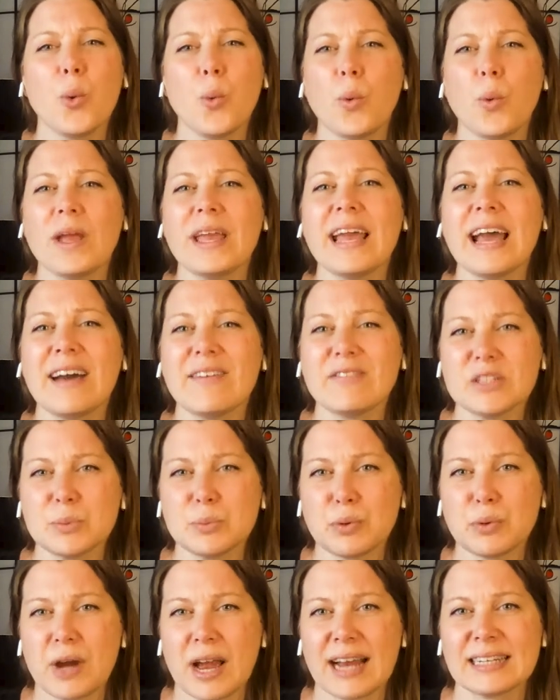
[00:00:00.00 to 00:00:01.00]
We have to
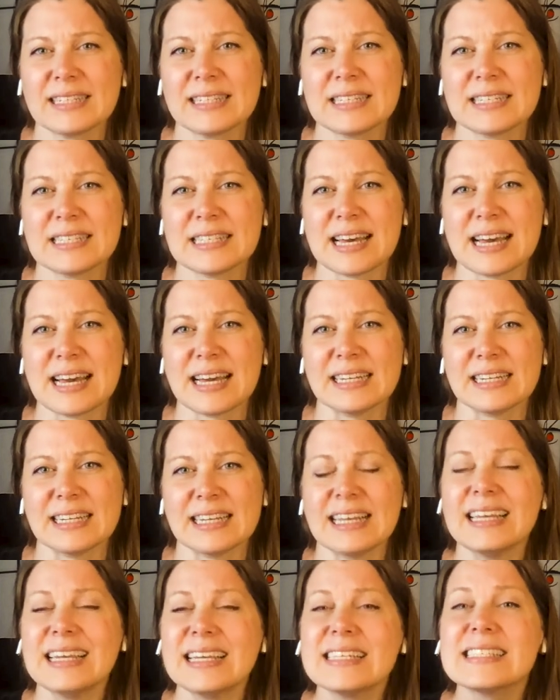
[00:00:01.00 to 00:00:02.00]
practice that.
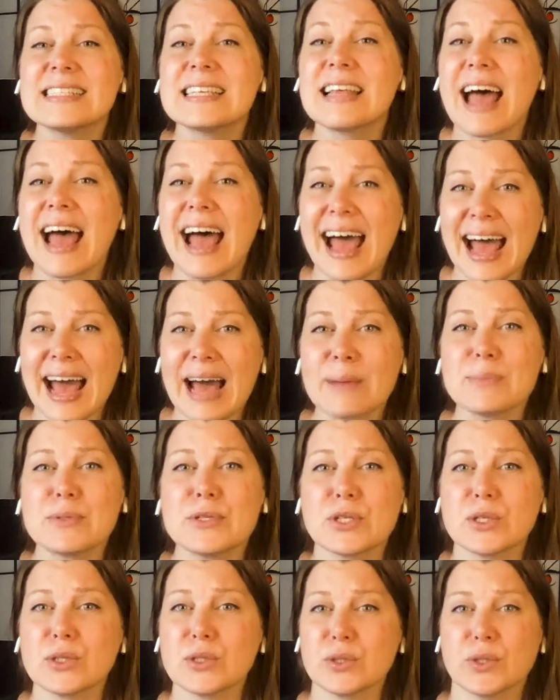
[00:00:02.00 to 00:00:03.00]
It is
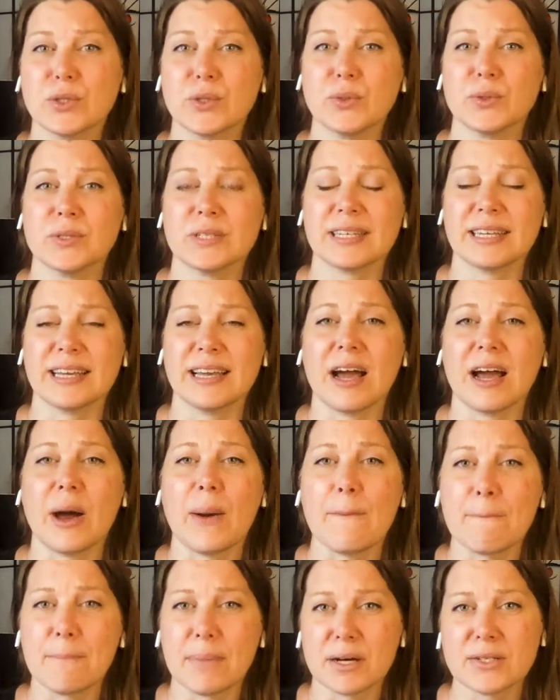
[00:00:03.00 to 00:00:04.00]
absolutely
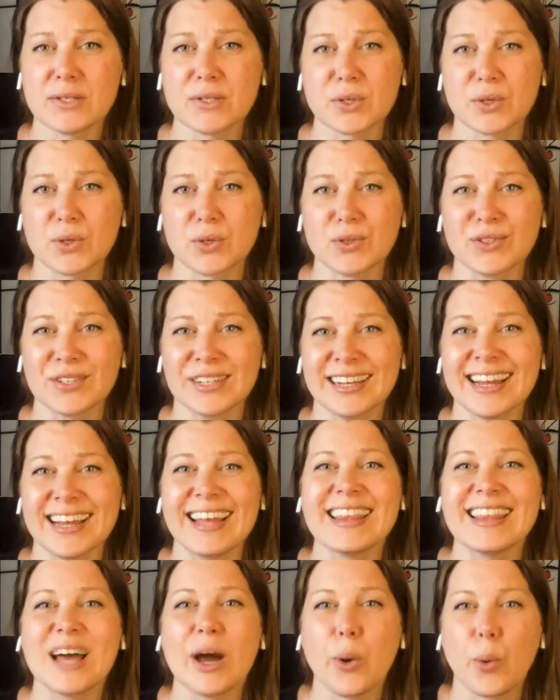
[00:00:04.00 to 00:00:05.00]
a muscle
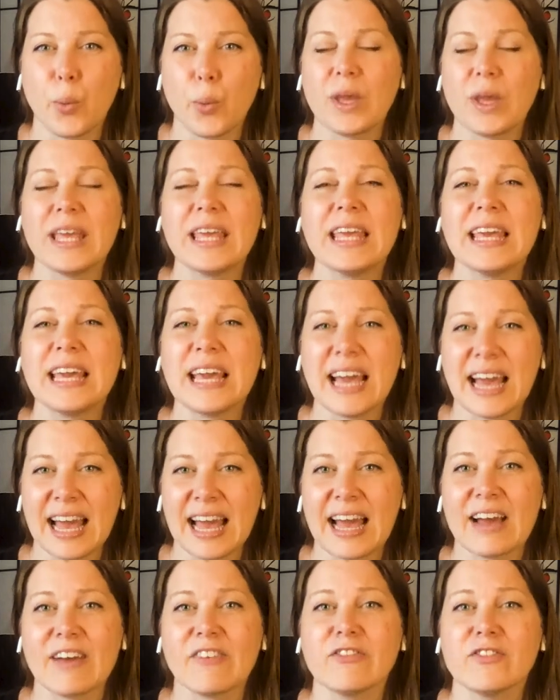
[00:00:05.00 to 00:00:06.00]
that we
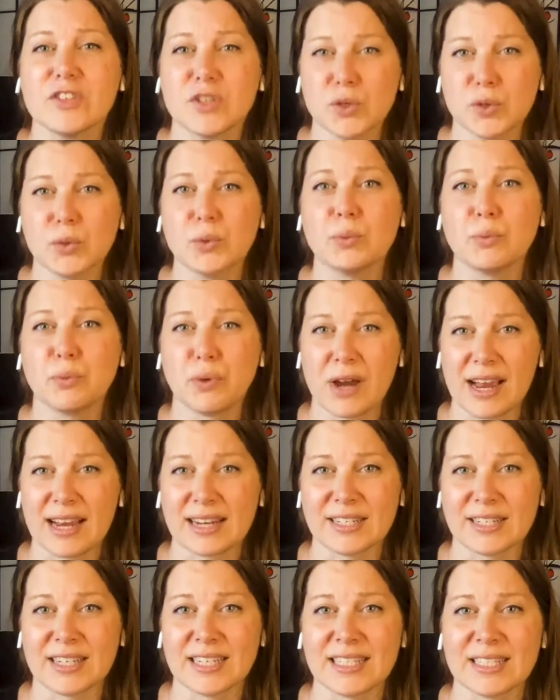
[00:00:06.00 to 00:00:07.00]
have to
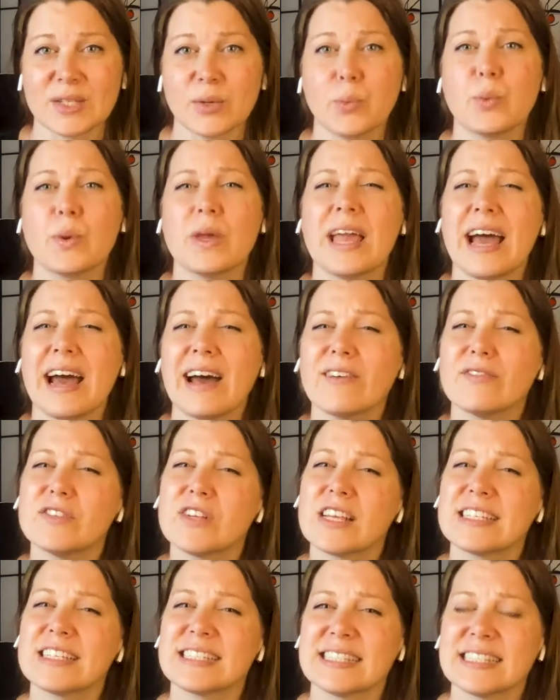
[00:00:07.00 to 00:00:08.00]
practice. We have
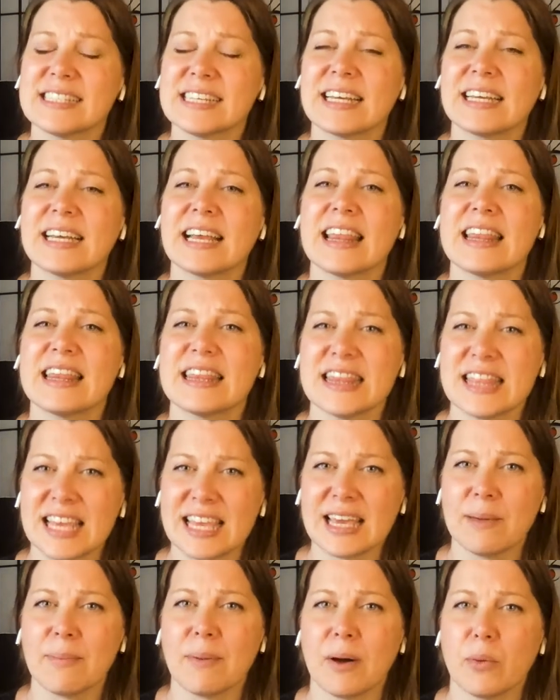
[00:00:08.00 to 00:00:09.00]
to sit and
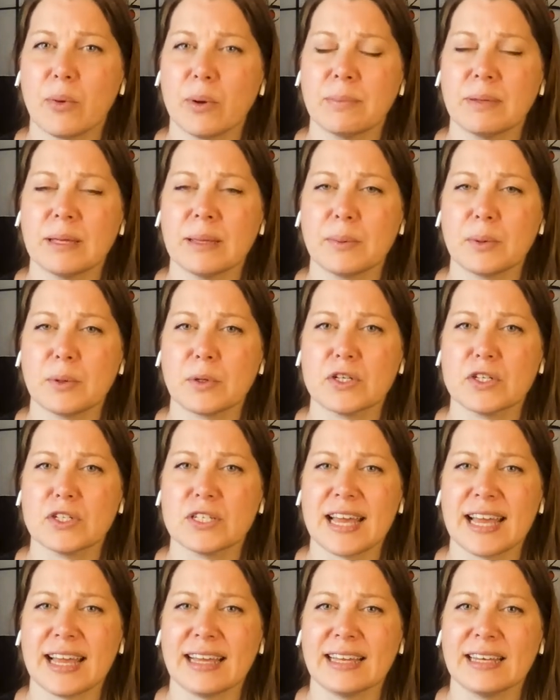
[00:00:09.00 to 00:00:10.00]
think about what people are
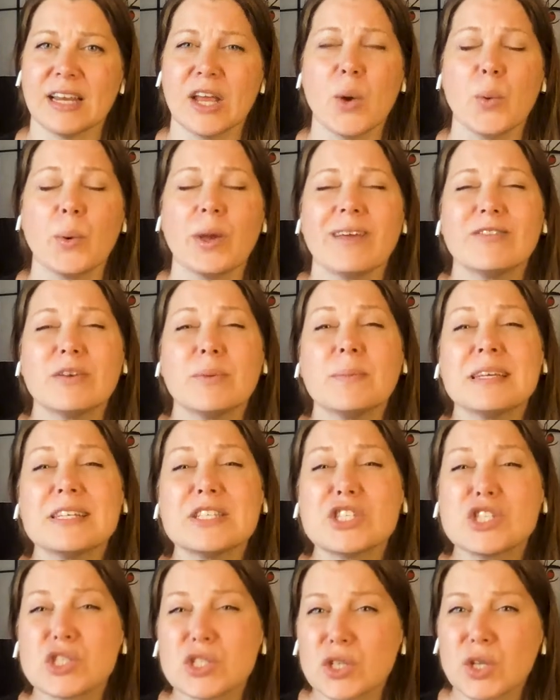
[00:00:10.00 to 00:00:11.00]
saying. We have to be
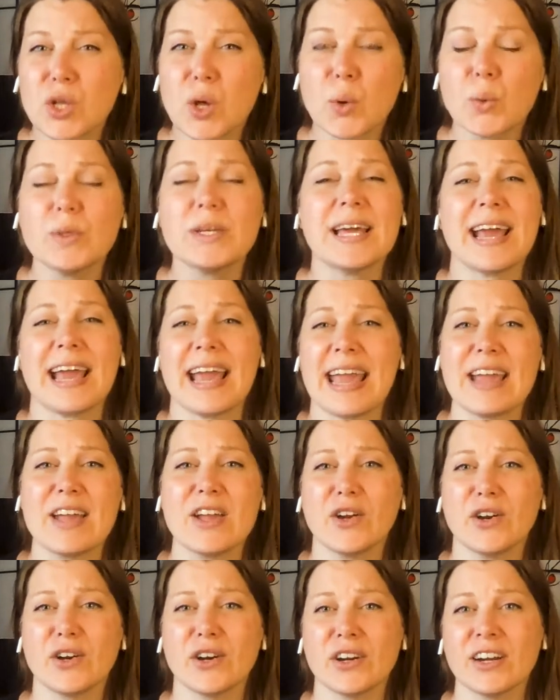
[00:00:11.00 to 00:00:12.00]
slow to
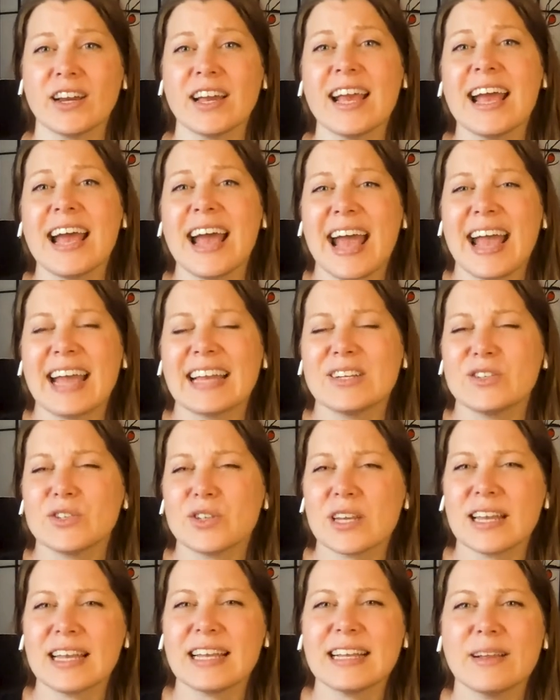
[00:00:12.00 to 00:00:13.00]
anger and
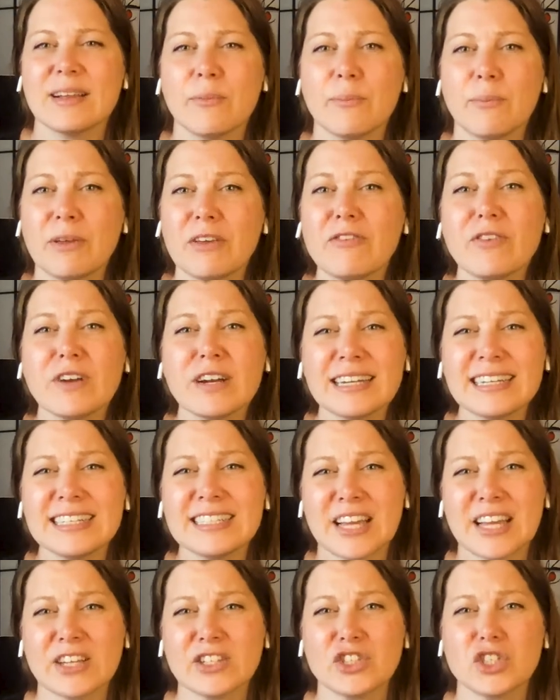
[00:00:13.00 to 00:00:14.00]
be very
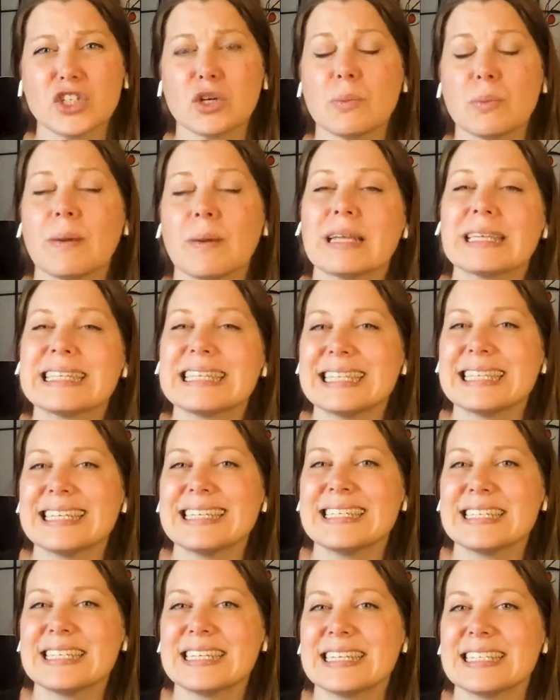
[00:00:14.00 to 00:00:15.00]
intentional about
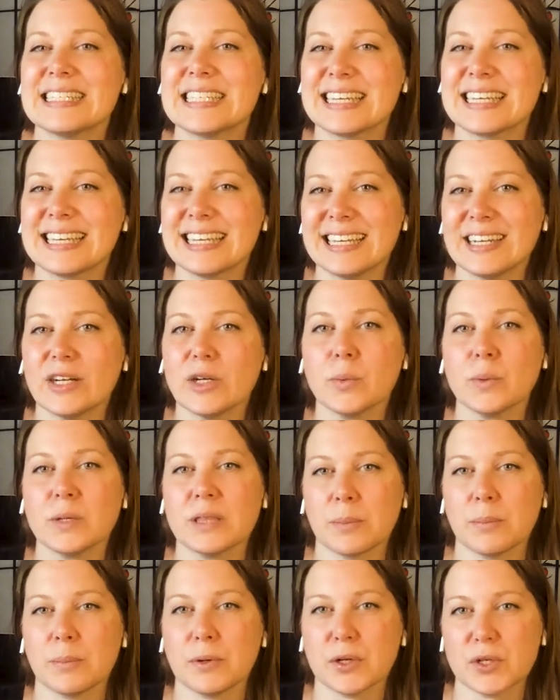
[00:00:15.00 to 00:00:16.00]
listening to hear
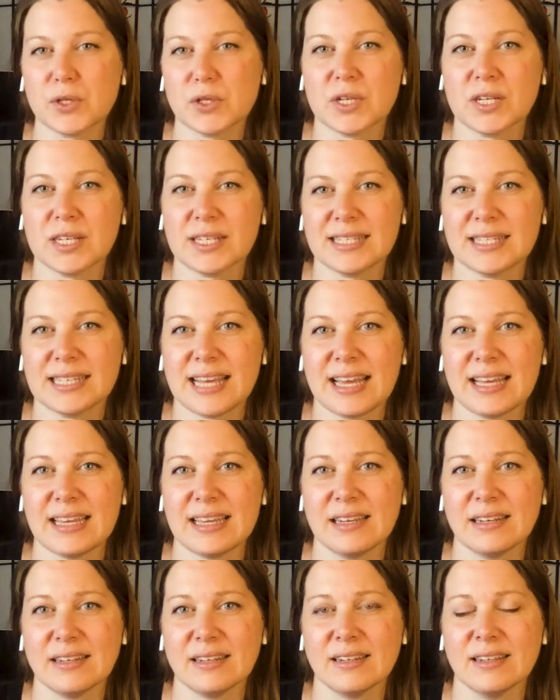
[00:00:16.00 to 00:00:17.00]
what the person is
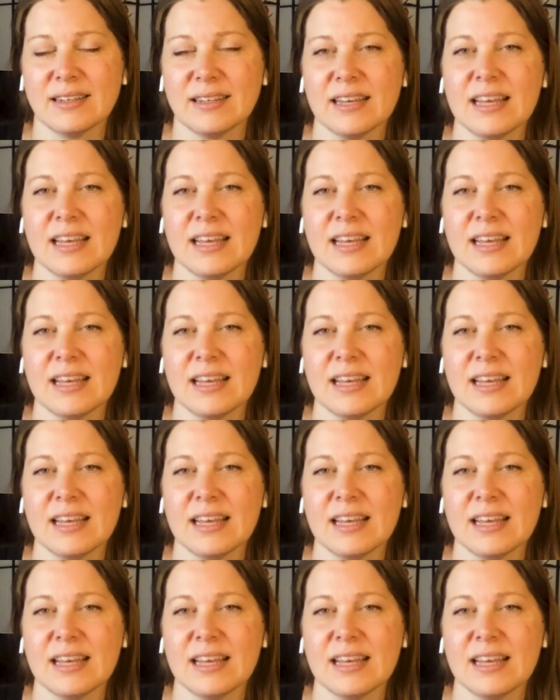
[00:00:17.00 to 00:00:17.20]
saying.